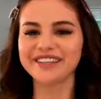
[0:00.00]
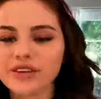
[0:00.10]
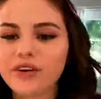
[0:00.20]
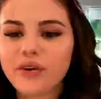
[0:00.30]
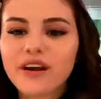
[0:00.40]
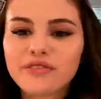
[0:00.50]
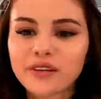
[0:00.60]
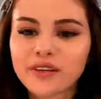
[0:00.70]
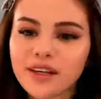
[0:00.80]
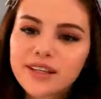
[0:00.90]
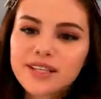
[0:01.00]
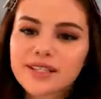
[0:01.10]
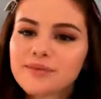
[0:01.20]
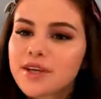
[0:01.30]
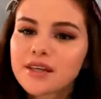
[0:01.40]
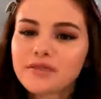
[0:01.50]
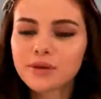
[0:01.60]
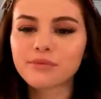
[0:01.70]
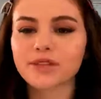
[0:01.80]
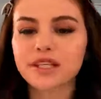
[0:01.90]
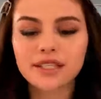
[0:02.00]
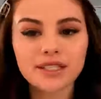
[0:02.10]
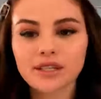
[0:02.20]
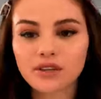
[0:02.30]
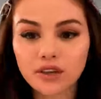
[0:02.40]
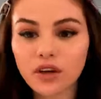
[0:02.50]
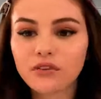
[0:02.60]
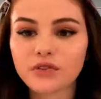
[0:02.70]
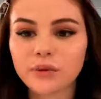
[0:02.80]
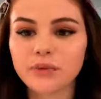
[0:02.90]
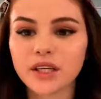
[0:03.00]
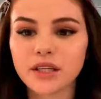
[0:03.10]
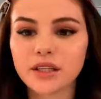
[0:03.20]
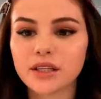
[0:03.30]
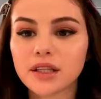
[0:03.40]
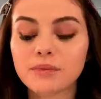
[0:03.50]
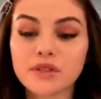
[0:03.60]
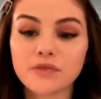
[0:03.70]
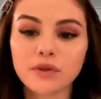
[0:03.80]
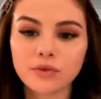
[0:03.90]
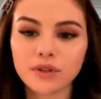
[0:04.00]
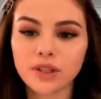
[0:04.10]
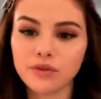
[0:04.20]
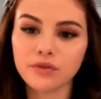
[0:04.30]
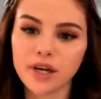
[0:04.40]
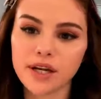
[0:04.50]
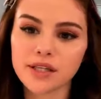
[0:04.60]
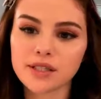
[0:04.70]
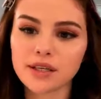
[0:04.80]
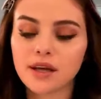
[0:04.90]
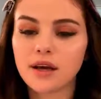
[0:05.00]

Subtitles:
So I feel like this kind of completes a look for me. The lips feel really great.